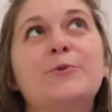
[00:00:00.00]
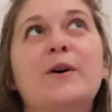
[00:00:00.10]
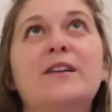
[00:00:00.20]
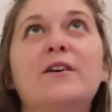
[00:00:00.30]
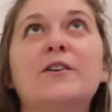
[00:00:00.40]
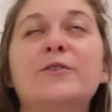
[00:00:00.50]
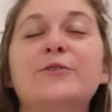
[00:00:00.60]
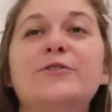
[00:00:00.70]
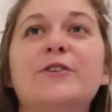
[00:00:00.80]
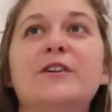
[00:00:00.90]
what
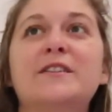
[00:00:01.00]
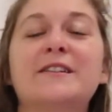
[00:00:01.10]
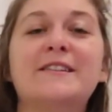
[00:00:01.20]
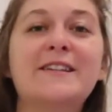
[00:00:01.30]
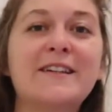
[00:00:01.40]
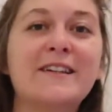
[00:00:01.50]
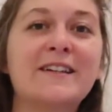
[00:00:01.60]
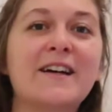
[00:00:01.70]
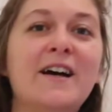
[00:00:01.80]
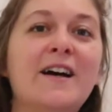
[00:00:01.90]
others are gonna think.